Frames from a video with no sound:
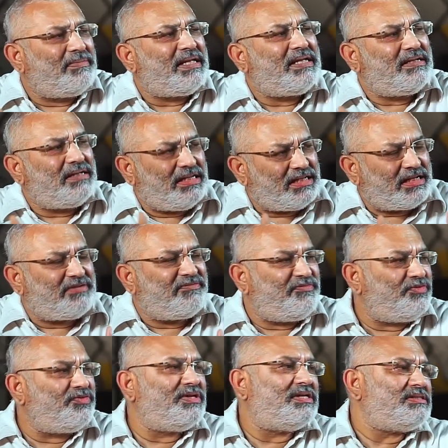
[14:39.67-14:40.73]
coming in the
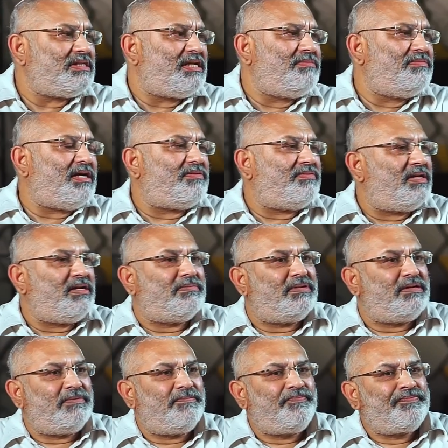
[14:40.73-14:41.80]
few years it will be
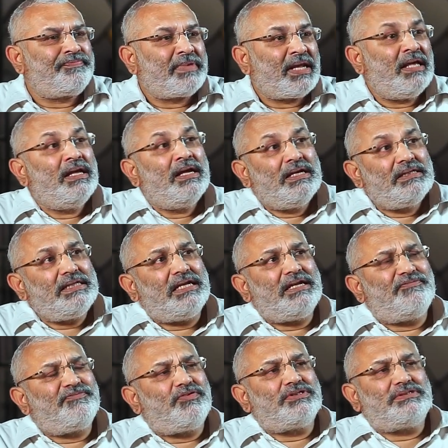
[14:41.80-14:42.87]
available.
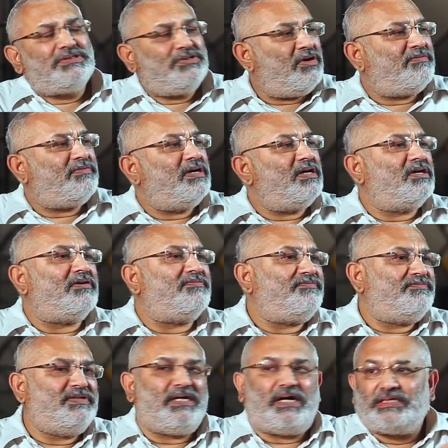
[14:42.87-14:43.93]
Then, of course, you have heard
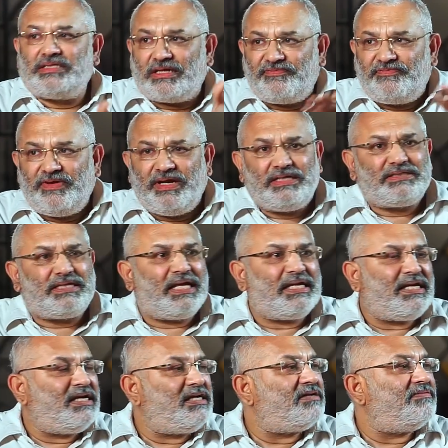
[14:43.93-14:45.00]
of the other fields
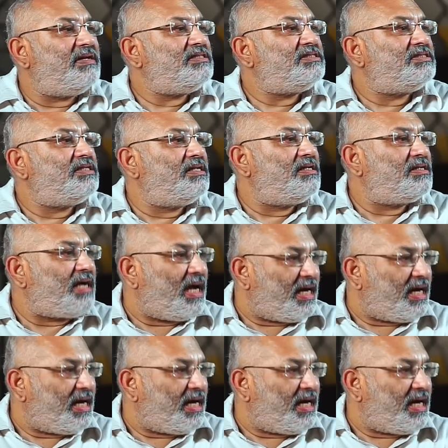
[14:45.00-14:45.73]
like interventional